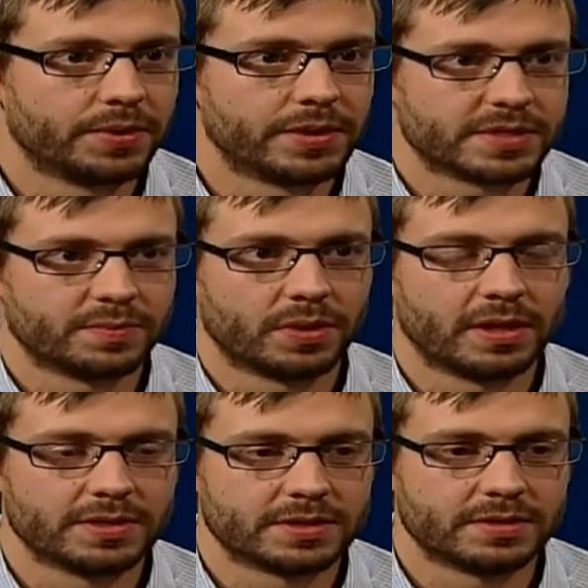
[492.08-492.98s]
after if,
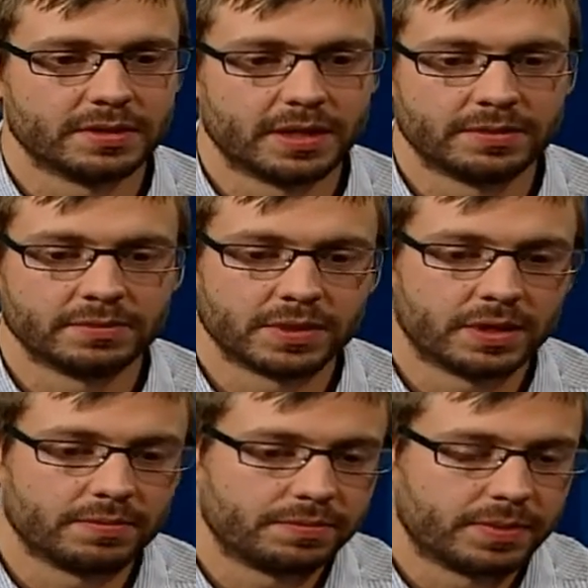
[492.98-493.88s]
if we put this in
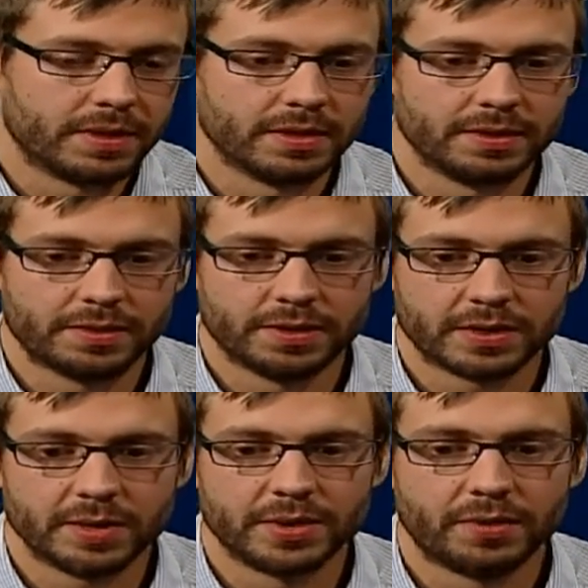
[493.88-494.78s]
place and and you
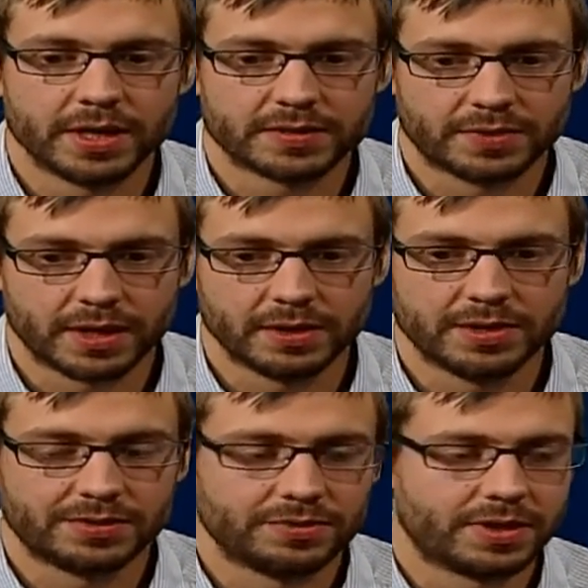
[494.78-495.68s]
know the the
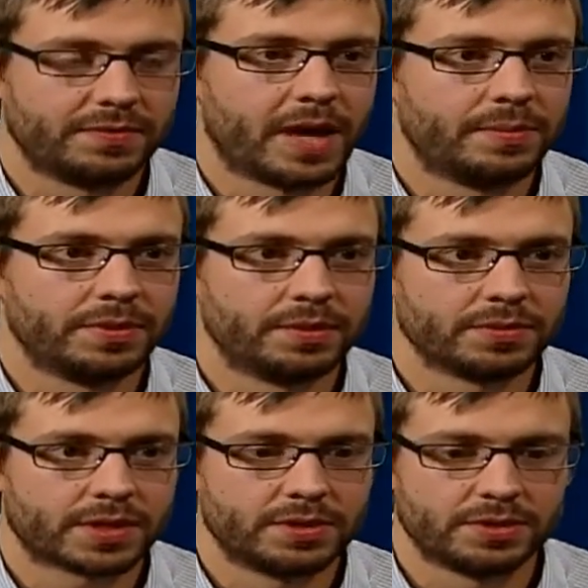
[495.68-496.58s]
human rights
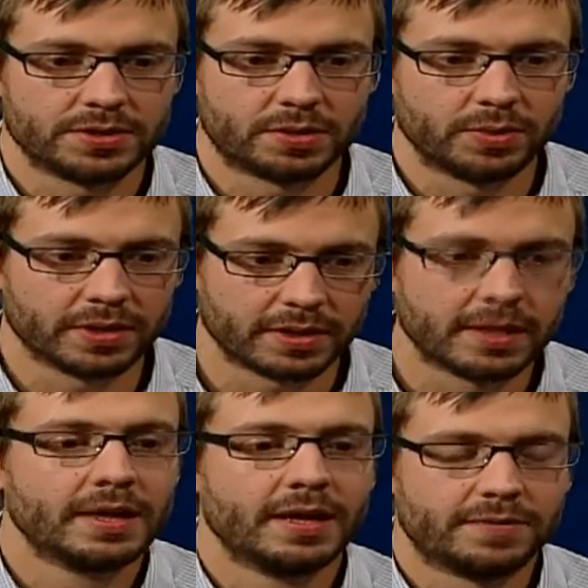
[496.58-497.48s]
violations that have happened in
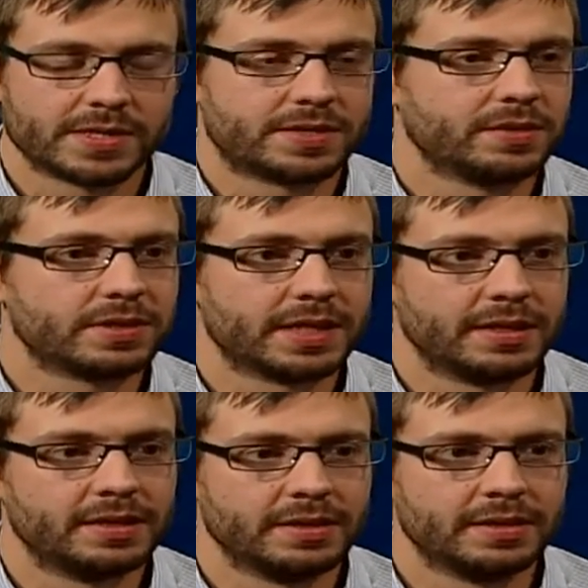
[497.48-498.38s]
those countries are really
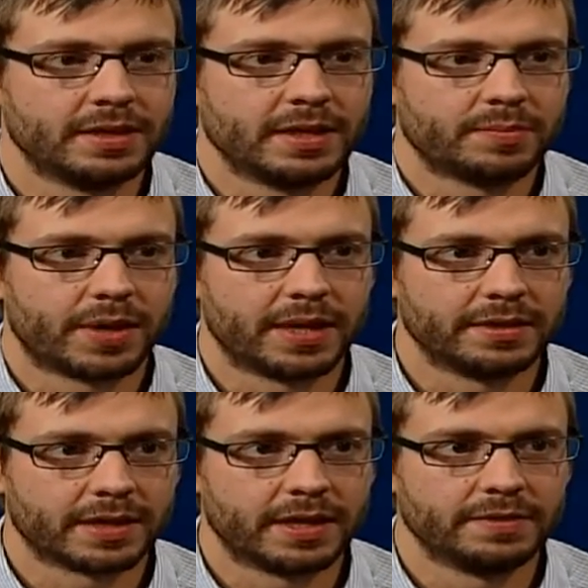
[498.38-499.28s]

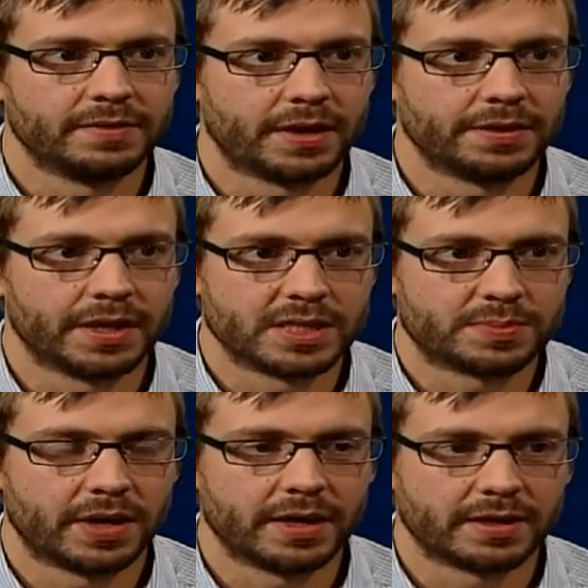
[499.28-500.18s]
facilitated by
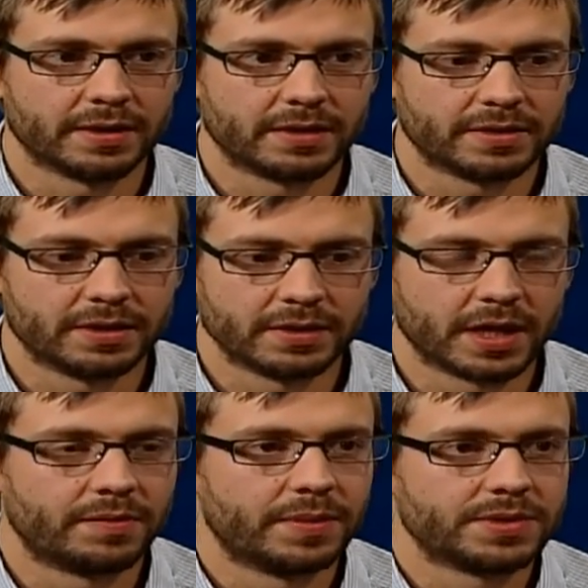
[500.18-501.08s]
the kind of online
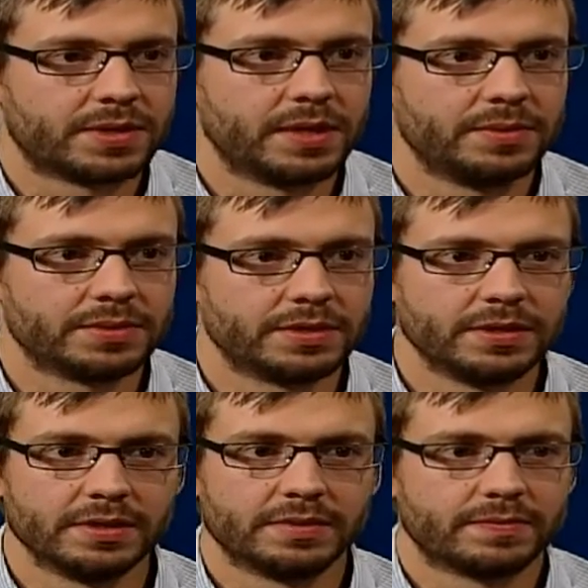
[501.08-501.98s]
spying that the
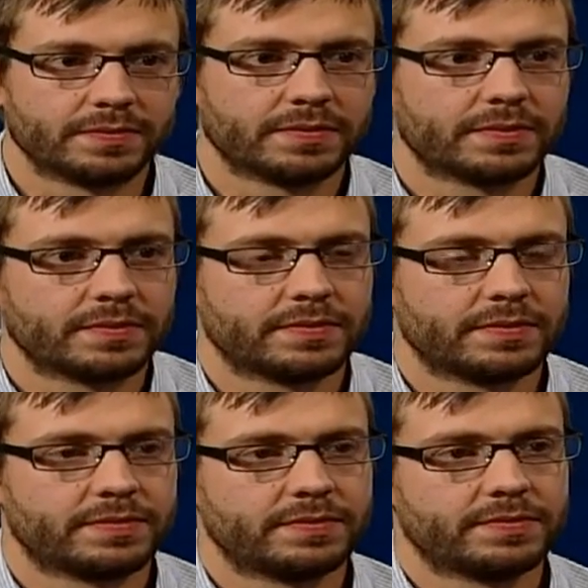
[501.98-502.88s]
governments are able to
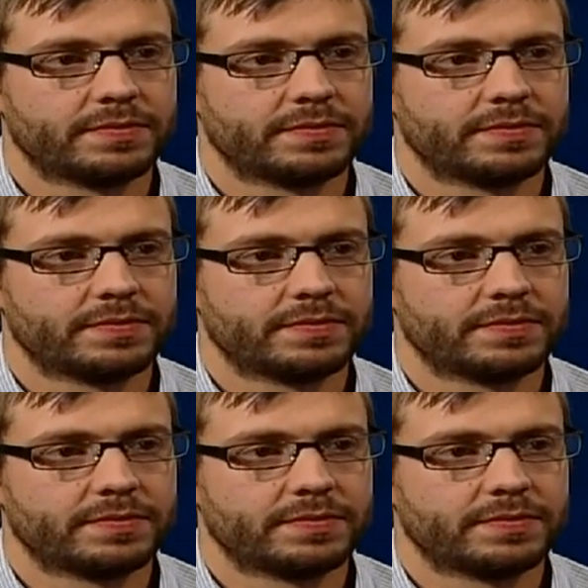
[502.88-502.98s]
do.